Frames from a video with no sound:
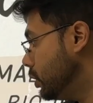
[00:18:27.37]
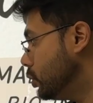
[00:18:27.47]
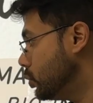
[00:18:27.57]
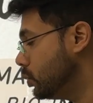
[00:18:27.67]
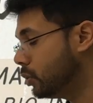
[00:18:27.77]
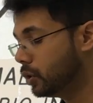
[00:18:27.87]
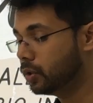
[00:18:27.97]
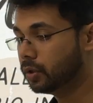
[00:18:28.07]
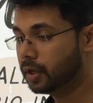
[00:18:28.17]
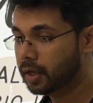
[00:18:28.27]
into,
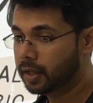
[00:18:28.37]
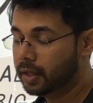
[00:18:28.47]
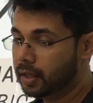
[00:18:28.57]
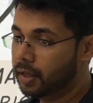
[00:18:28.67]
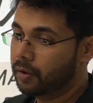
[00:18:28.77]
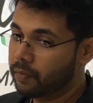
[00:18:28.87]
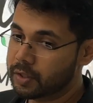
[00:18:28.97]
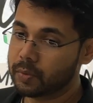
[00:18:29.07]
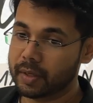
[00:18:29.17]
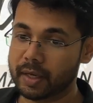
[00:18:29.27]

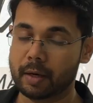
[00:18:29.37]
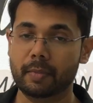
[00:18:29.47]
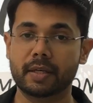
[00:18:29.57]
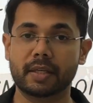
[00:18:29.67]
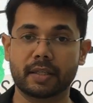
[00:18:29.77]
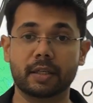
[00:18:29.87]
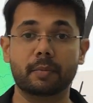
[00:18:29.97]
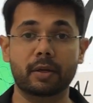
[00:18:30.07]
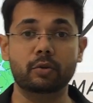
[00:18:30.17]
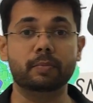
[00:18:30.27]
which one can be
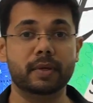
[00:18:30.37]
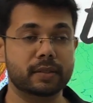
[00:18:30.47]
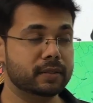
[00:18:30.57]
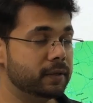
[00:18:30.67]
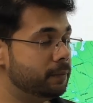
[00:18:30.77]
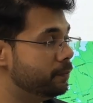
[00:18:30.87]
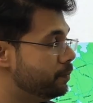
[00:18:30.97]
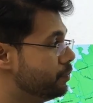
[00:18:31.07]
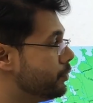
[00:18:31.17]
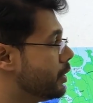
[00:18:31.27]
attracted by UPSC.
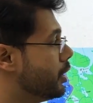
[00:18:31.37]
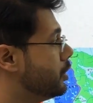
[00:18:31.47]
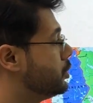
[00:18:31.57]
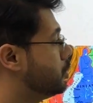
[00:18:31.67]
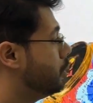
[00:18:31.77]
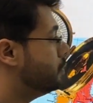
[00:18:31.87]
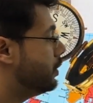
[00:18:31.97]
So